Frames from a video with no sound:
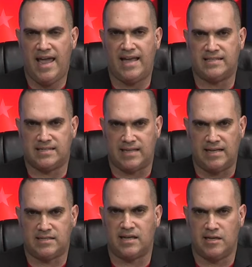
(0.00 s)
in
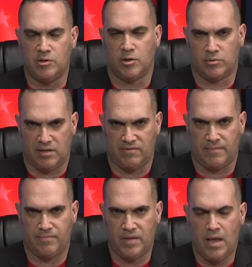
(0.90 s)
states that you don't live
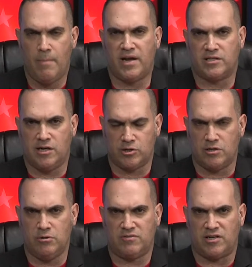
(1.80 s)
in. Because here's a
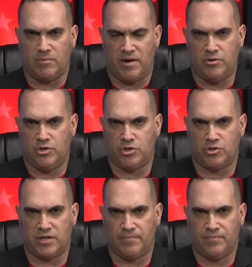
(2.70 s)
news flash about New Jersey.